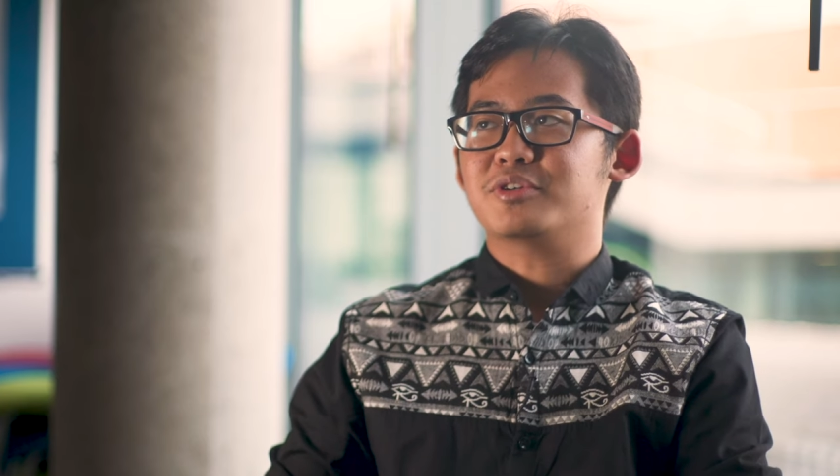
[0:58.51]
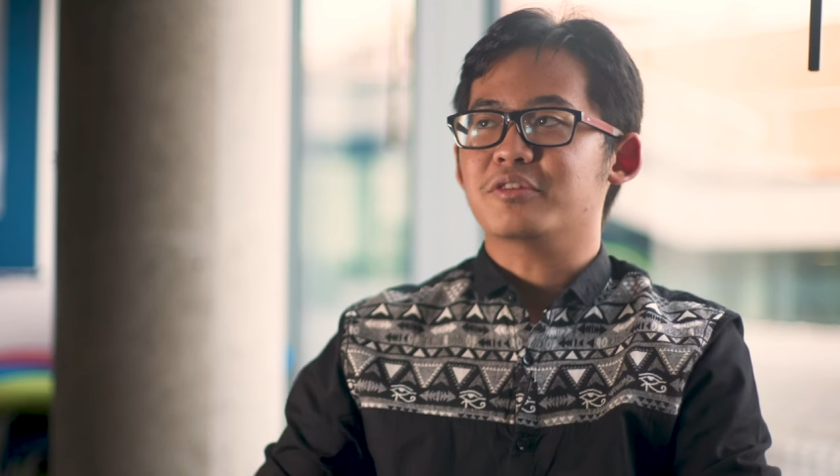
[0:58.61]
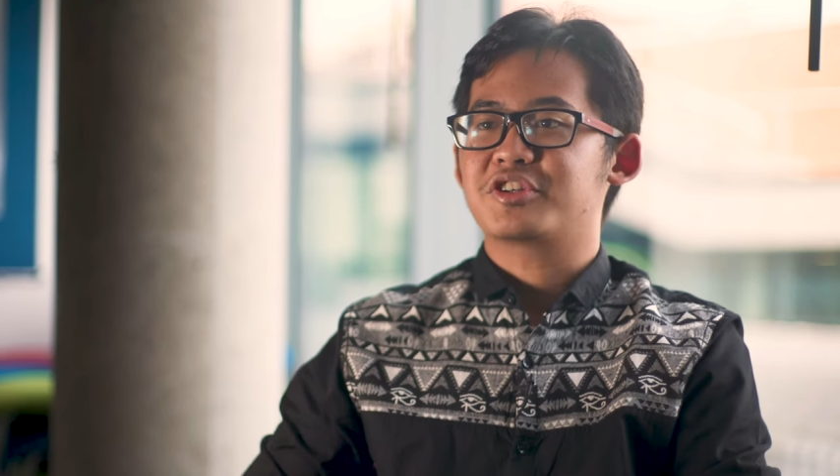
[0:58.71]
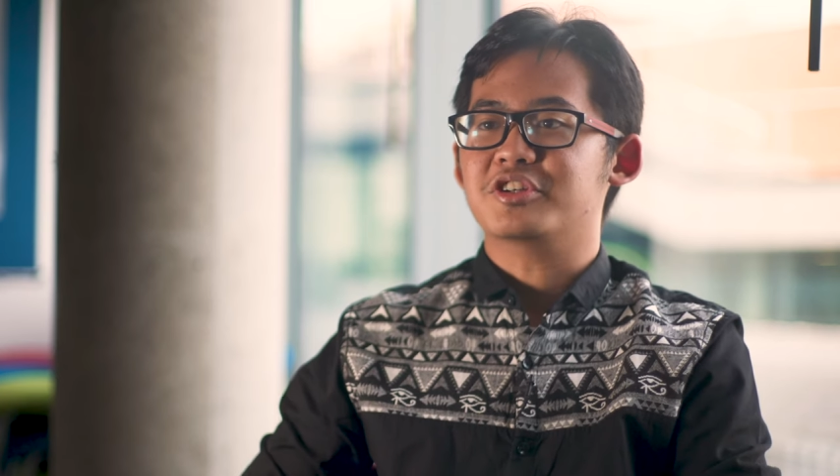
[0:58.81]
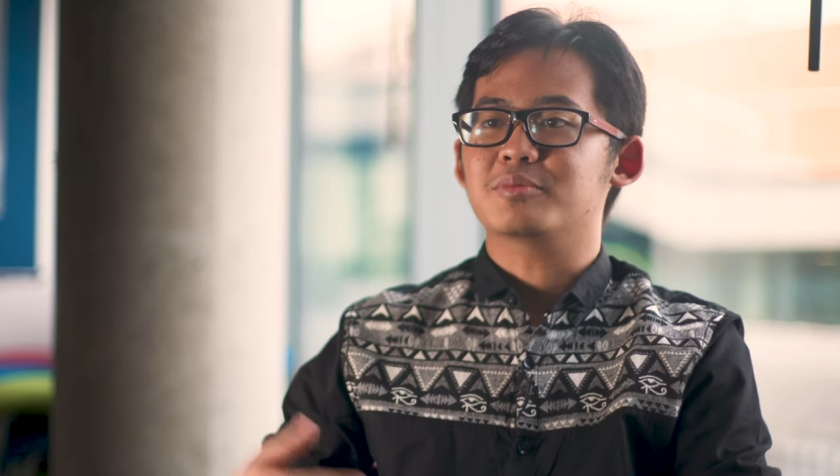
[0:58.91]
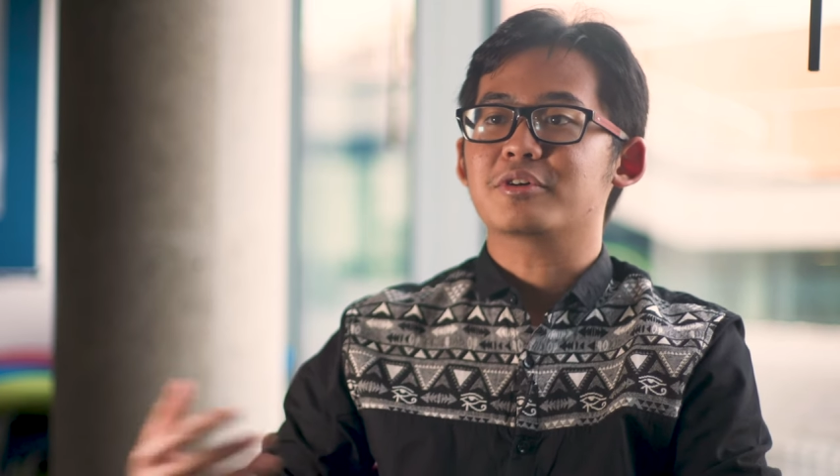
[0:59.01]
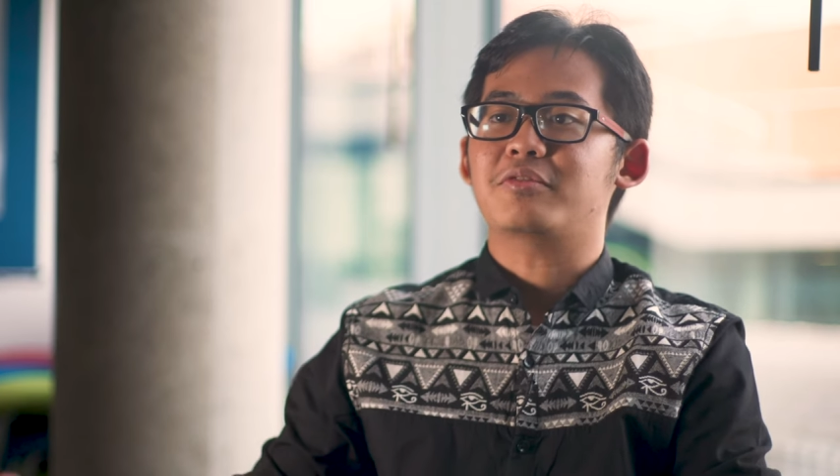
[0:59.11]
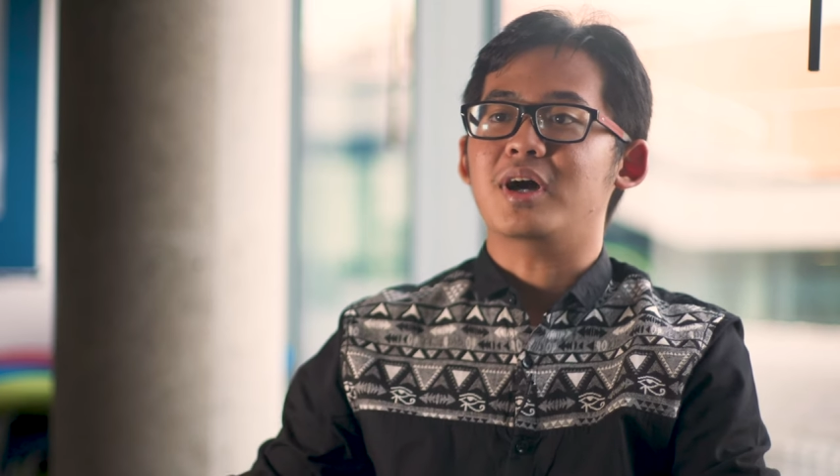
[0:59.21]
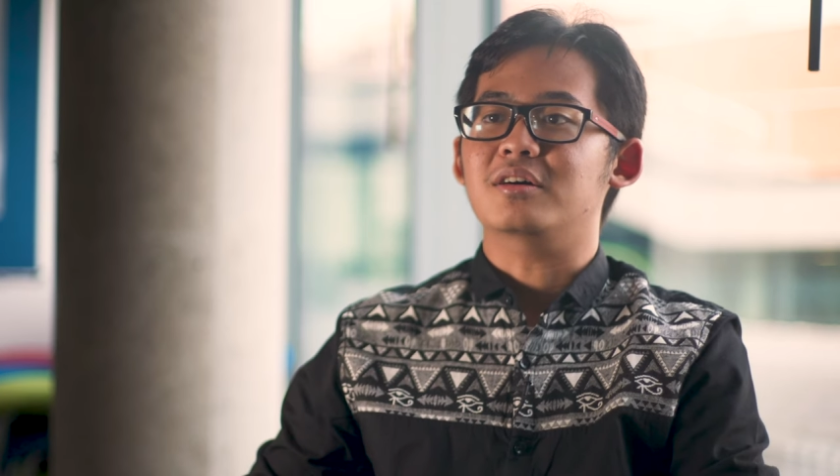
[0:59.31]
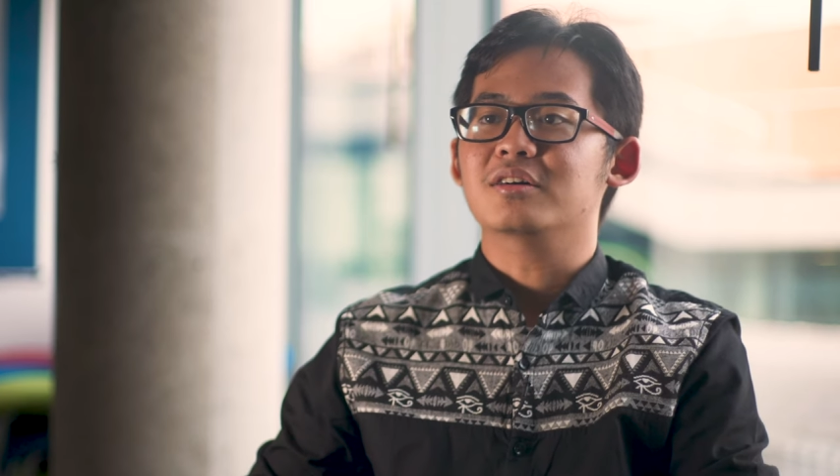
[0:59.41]
professional
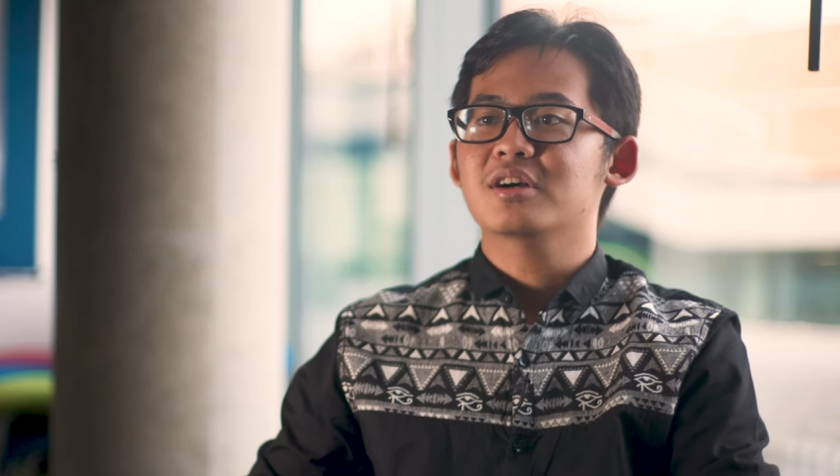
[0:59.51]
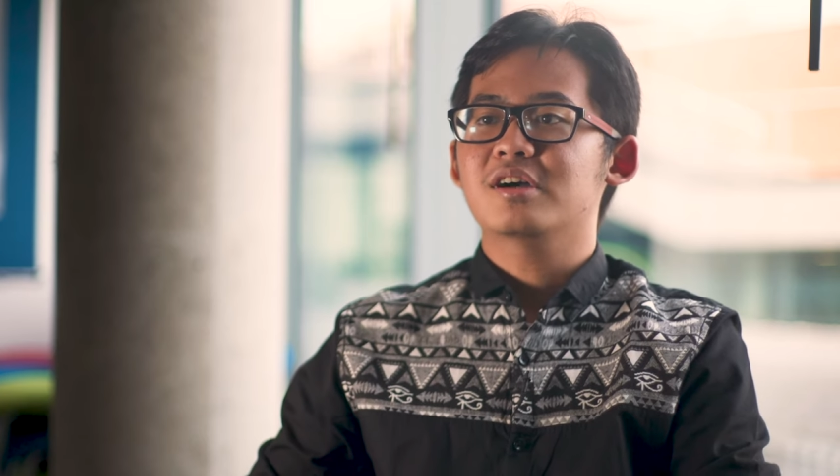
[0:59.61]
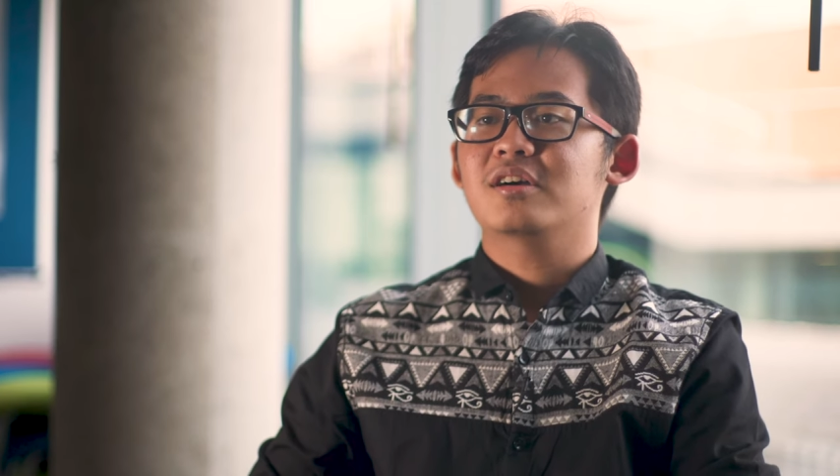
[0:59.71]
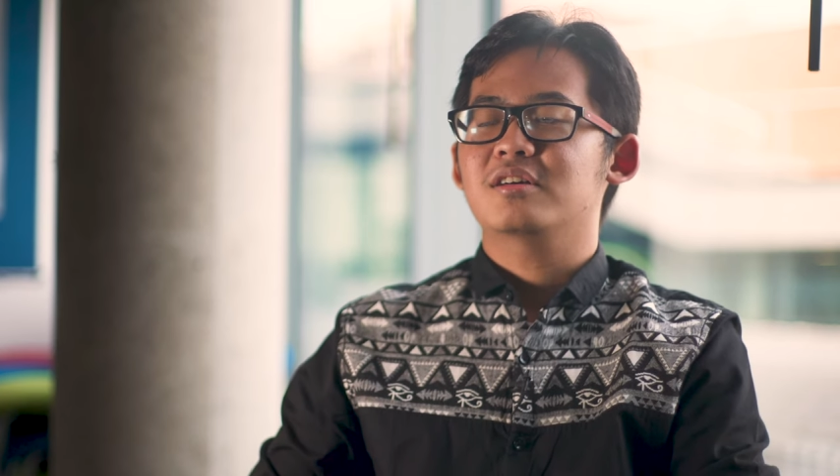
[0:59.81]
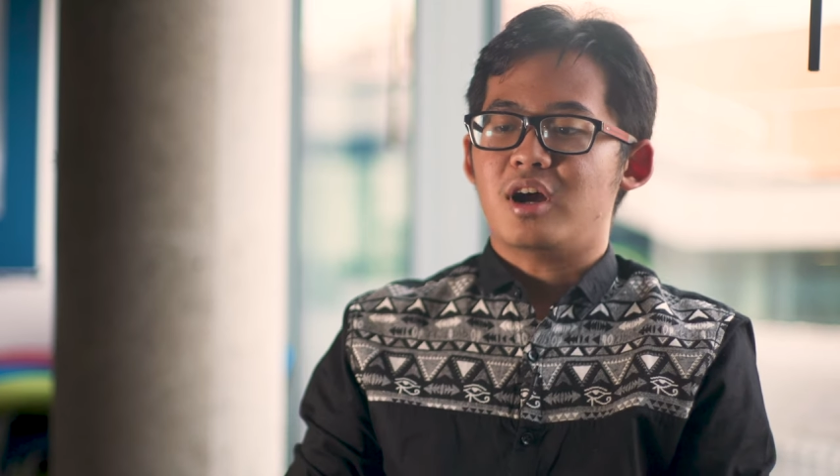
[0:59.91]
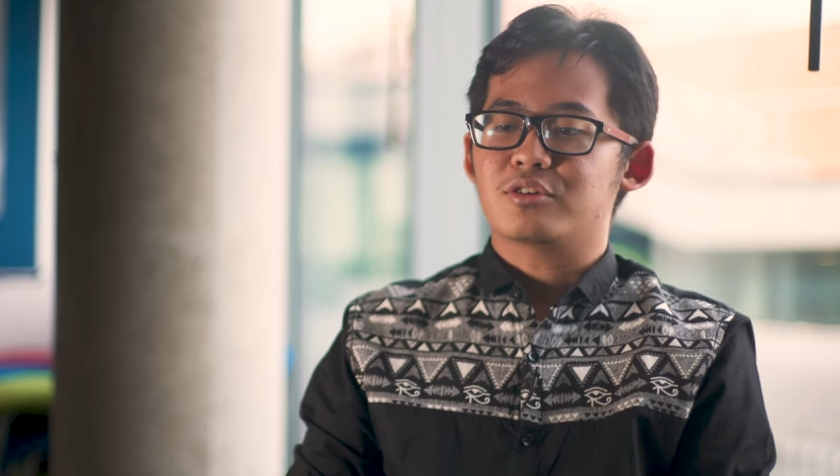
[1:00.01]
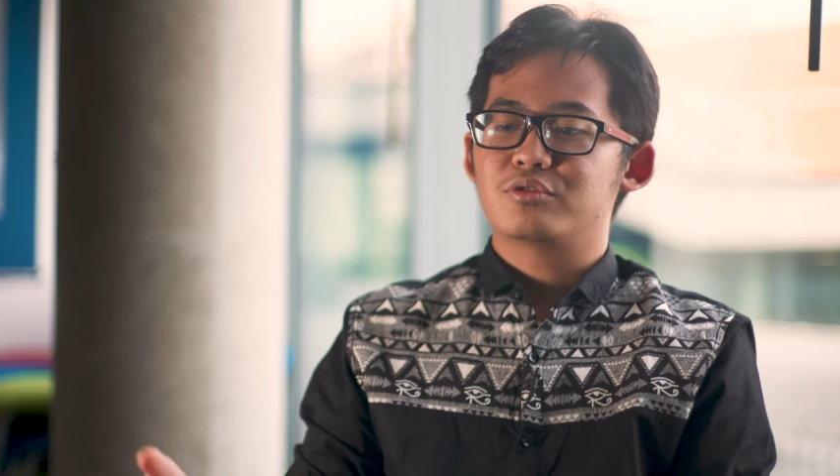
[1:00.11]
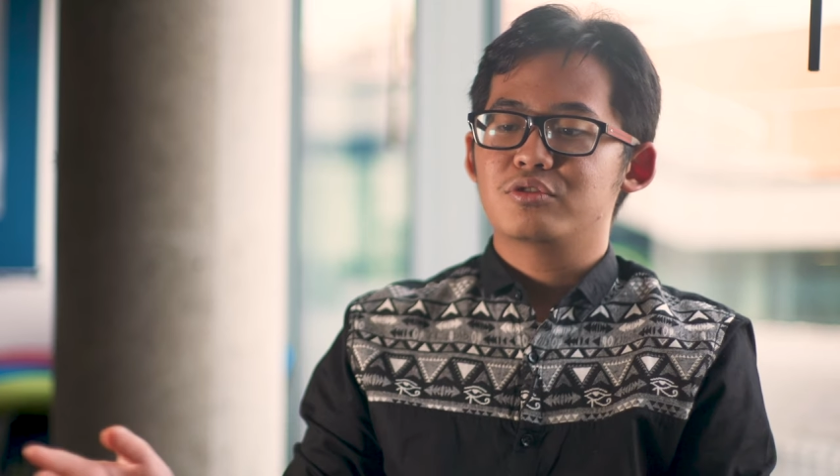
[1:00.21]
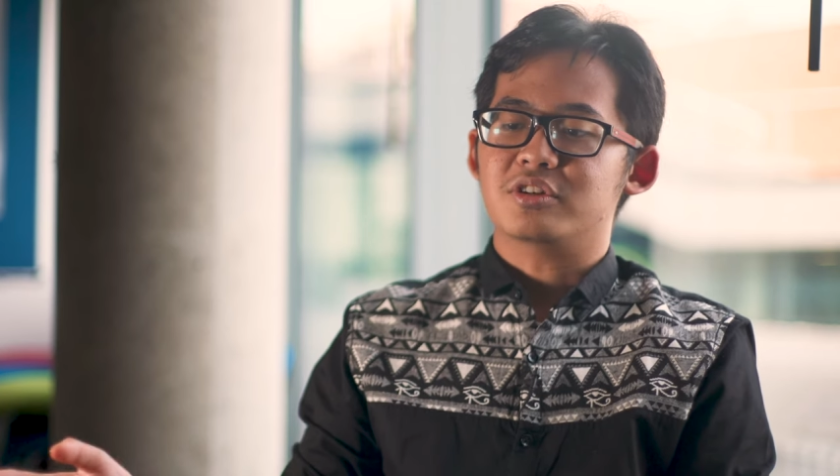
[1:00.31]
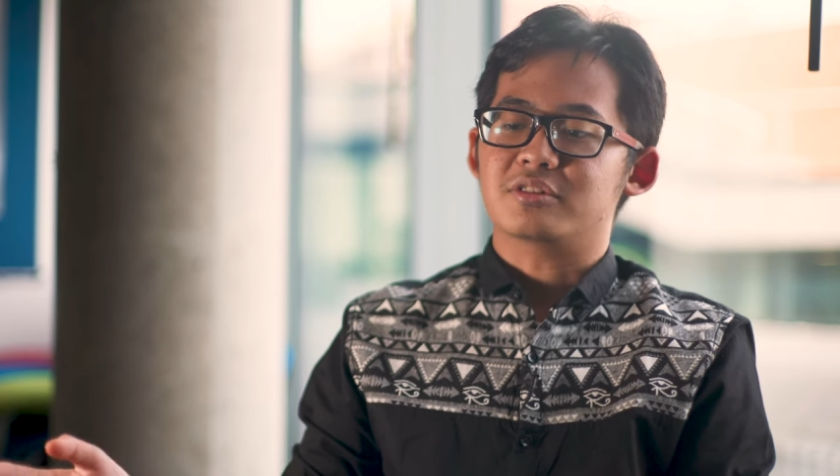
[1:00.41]
profile our
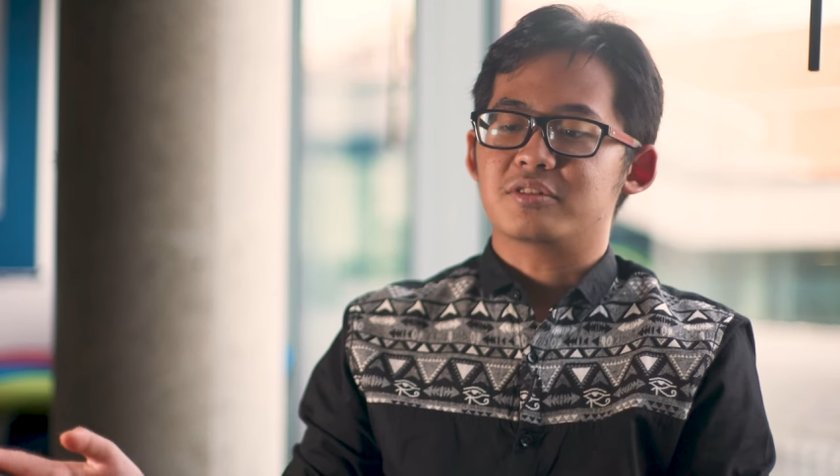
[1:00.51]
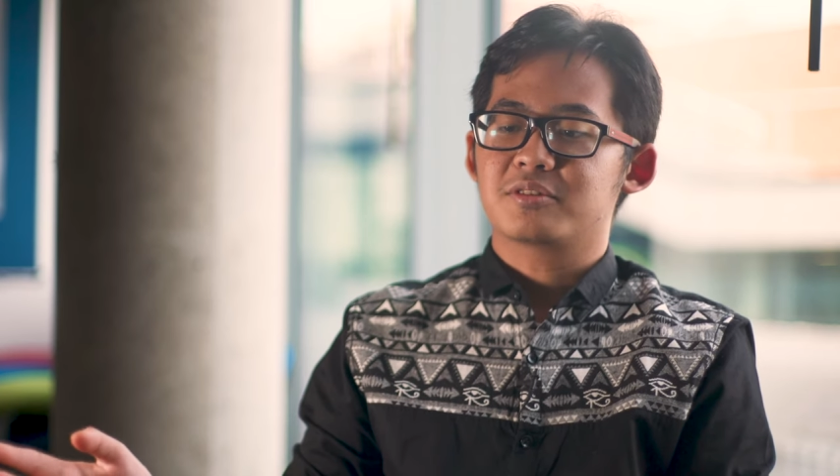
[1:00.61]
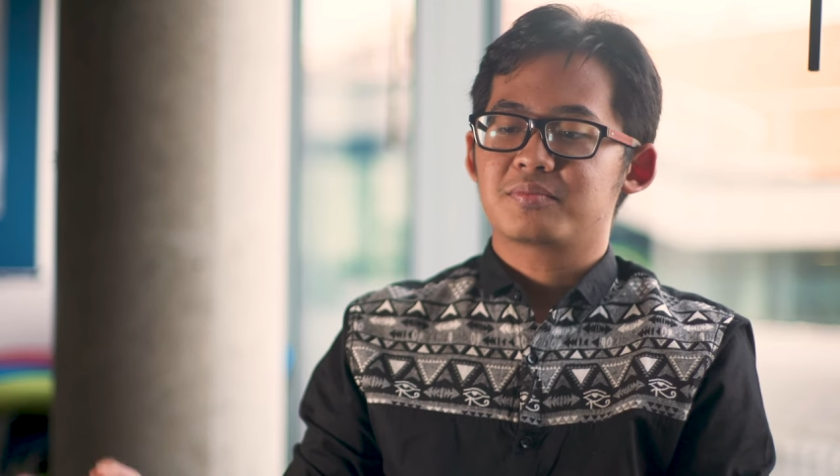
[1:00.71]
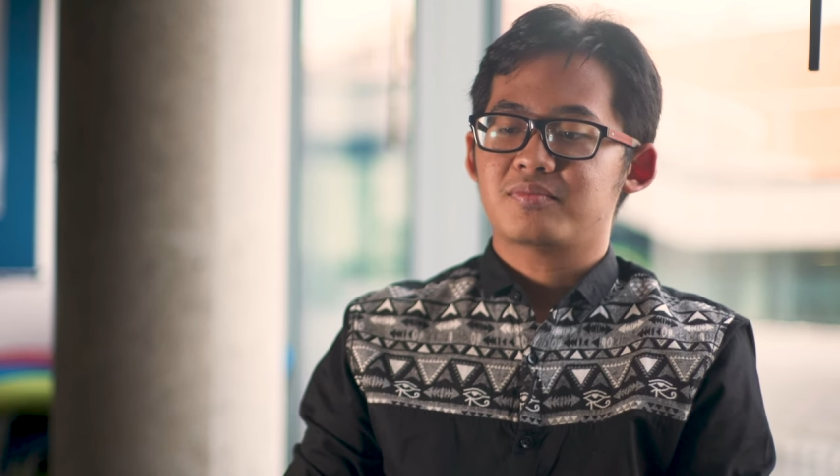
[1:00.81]
tutor